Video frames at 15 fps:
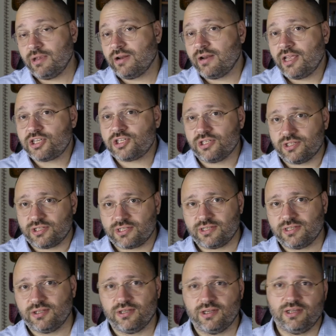
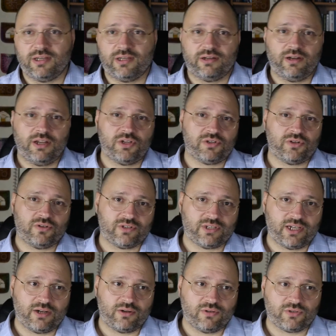immigrations uh,
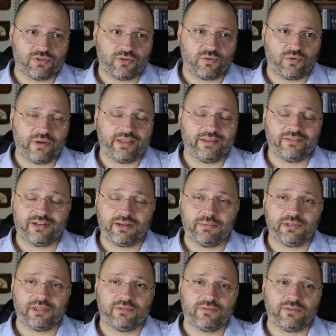ratios are also quite
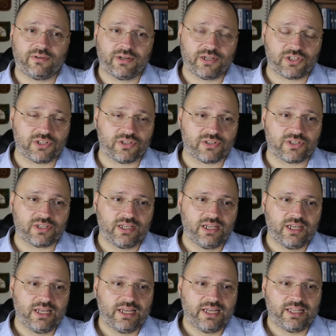dramatic for Russians.
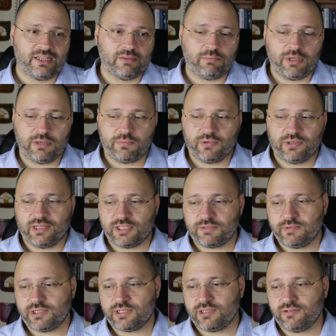The people,
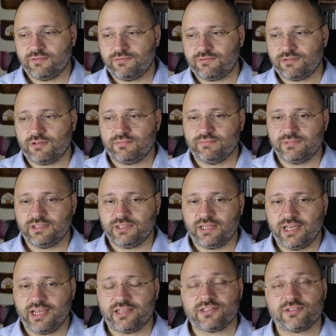especially from
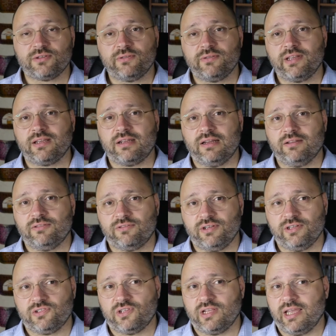the ex-Soviet
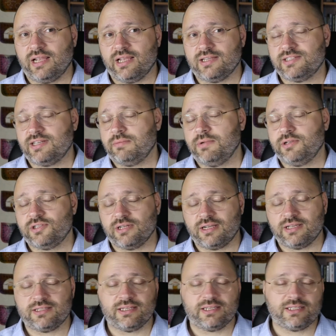countries like
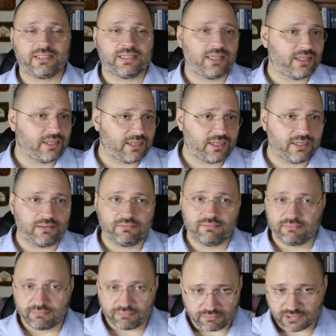Azerbaijan, Kazakhstan,
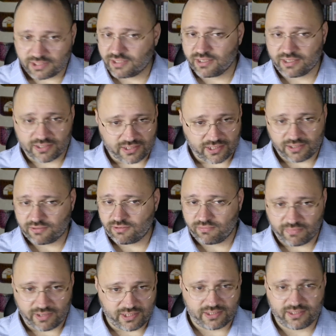um, Kyrgyzstan,
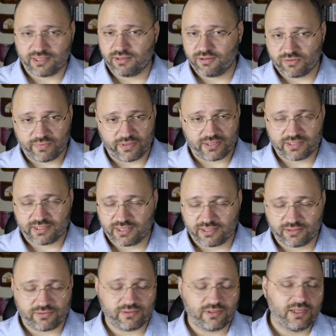Turkmenistan,
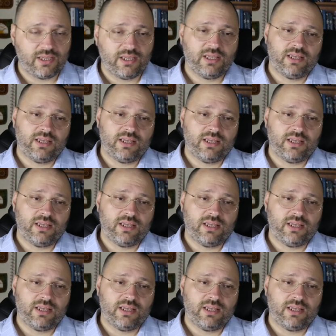Uzbekistan,